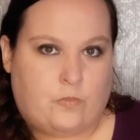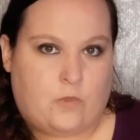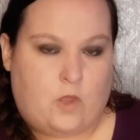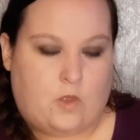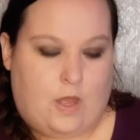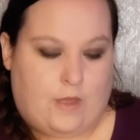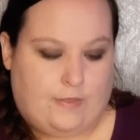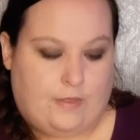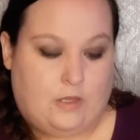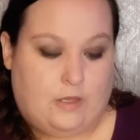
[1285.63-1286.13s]

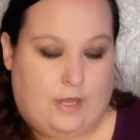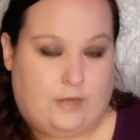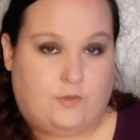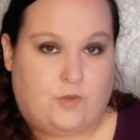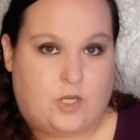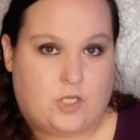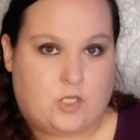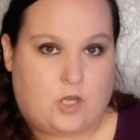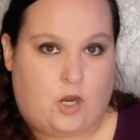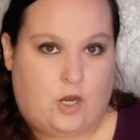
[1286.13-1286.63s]
like the
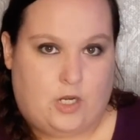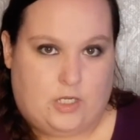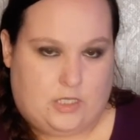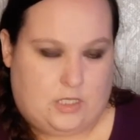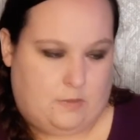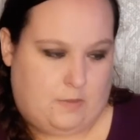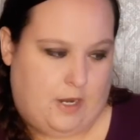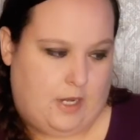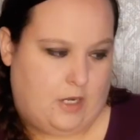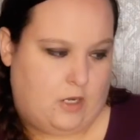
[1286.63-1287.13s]
Landrace Currant
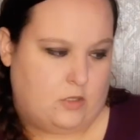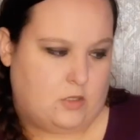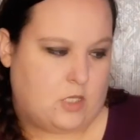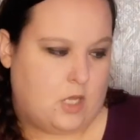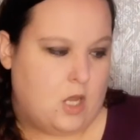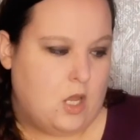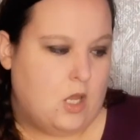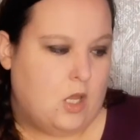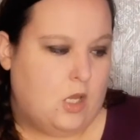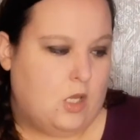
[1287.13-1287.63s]
tomatoes.
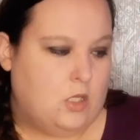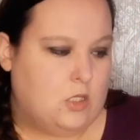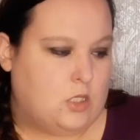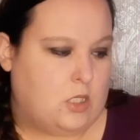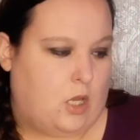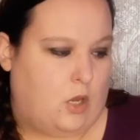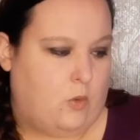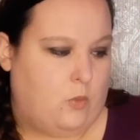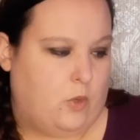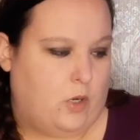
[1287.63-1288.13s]

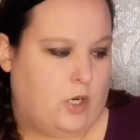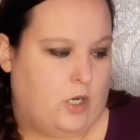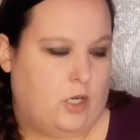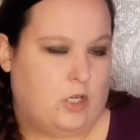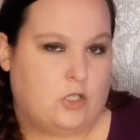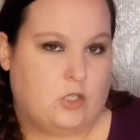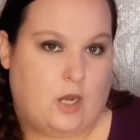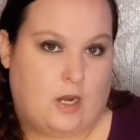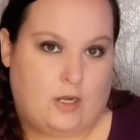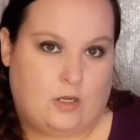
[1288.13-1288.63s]
So we're gonna
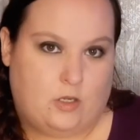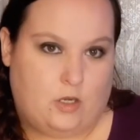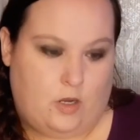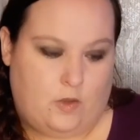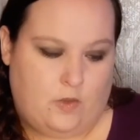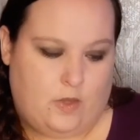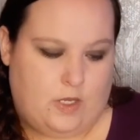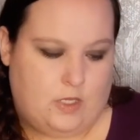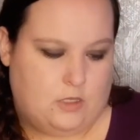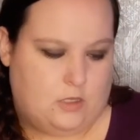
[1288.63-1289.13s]
try to grow
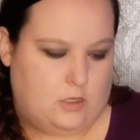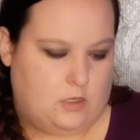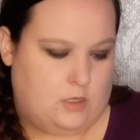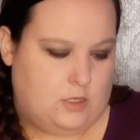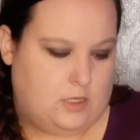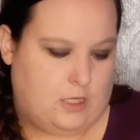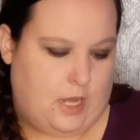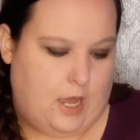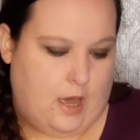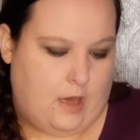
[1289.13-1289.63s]
these and
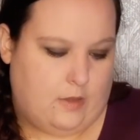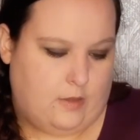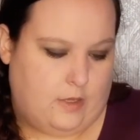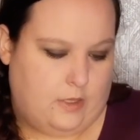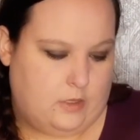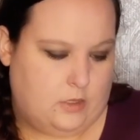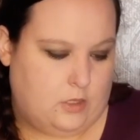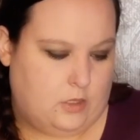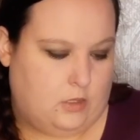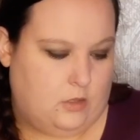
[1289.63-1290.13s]
see how they
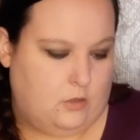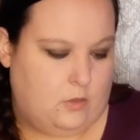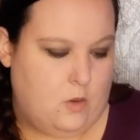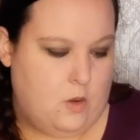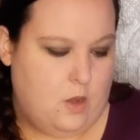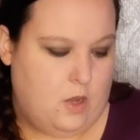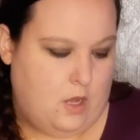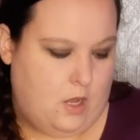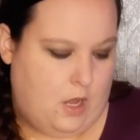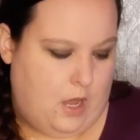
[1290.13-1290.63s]
do.
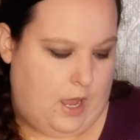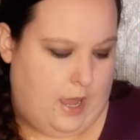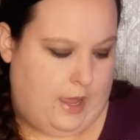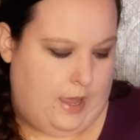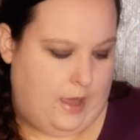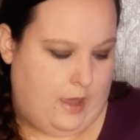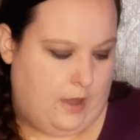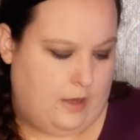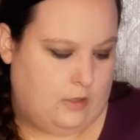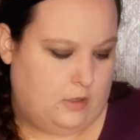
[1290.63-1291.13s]

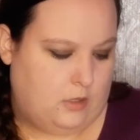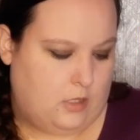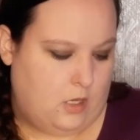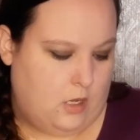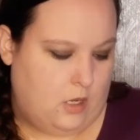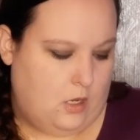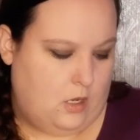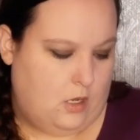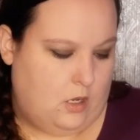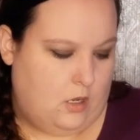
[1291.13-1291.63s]
And
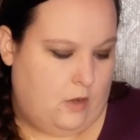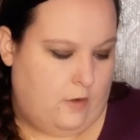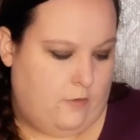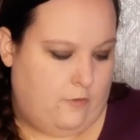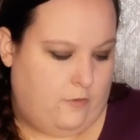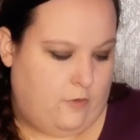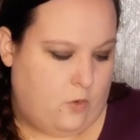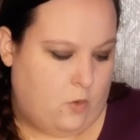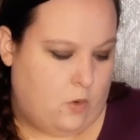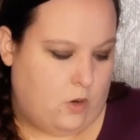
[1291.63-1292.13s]

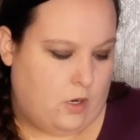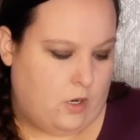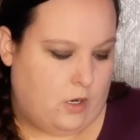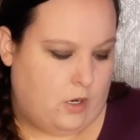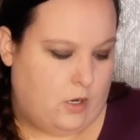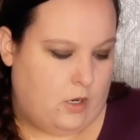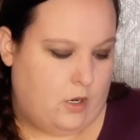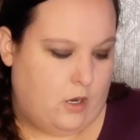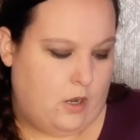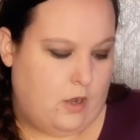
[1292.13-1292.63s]

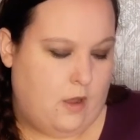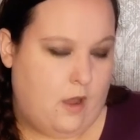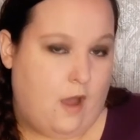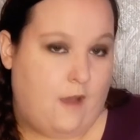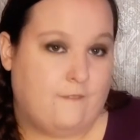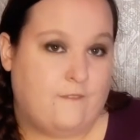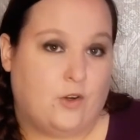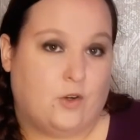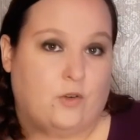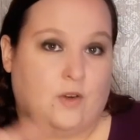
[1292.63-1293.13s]
for
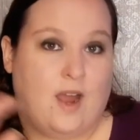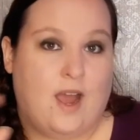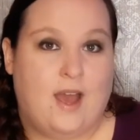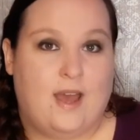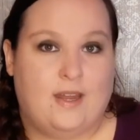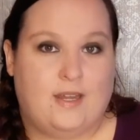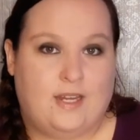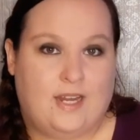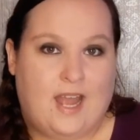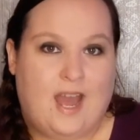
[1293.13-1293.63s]
a
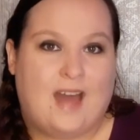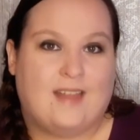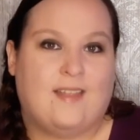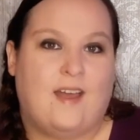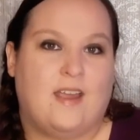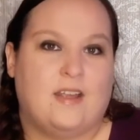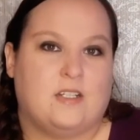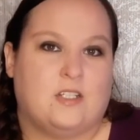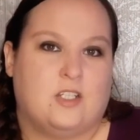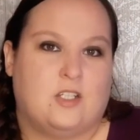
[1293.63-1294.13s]
variety, I
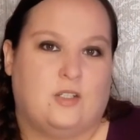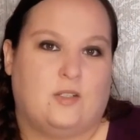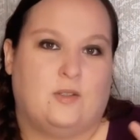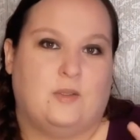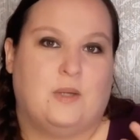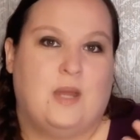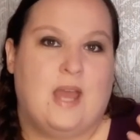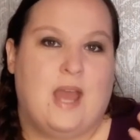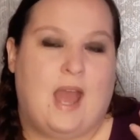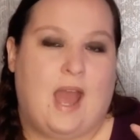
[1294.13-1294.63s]
like
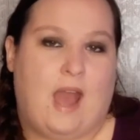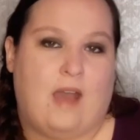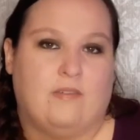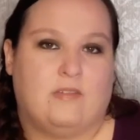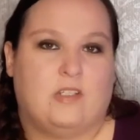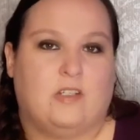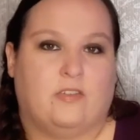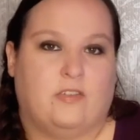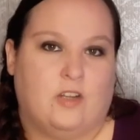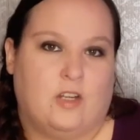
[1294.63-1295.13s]
to have
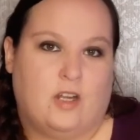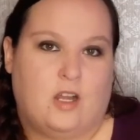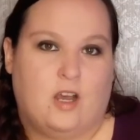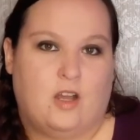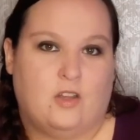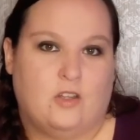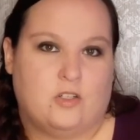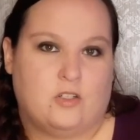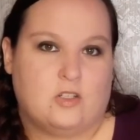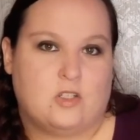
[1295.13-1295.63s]
different
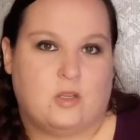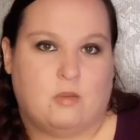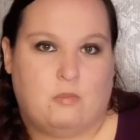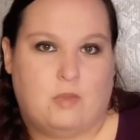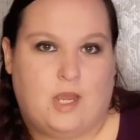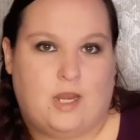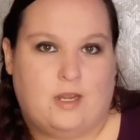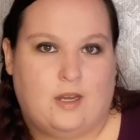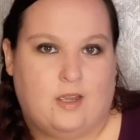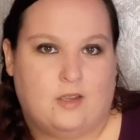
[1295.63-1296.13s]
colored
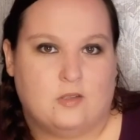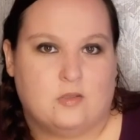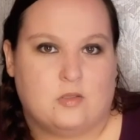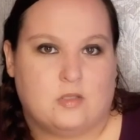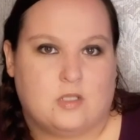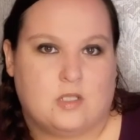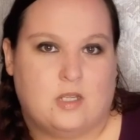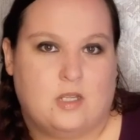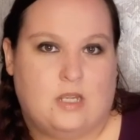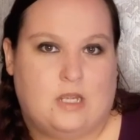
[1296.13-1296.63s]

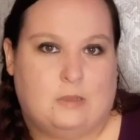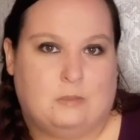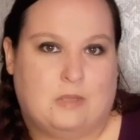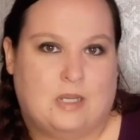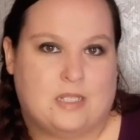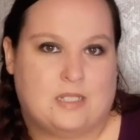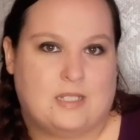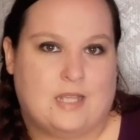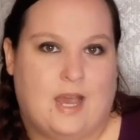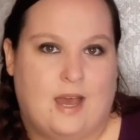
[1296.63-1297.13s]
tomatoes in
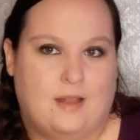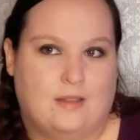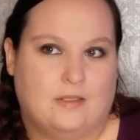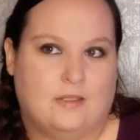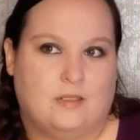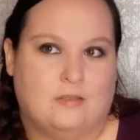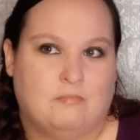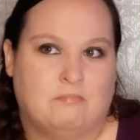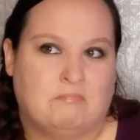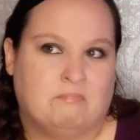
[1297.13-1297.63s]
my
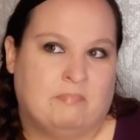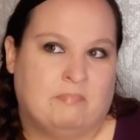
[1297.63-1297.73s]
salad.